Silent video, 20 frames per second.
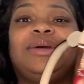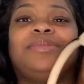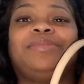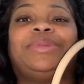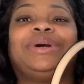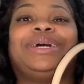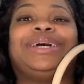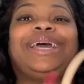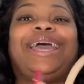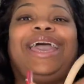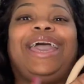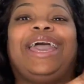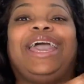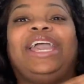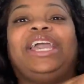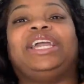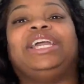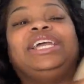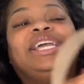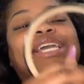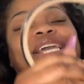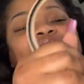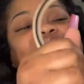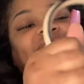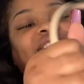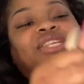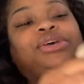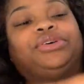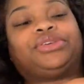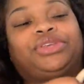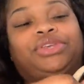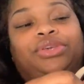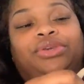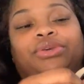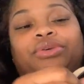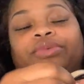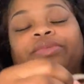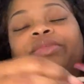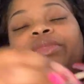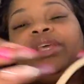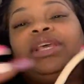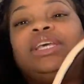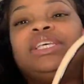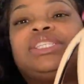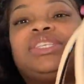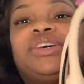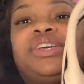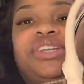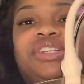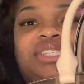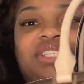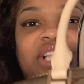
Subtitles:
But hey, it's still cute. So here's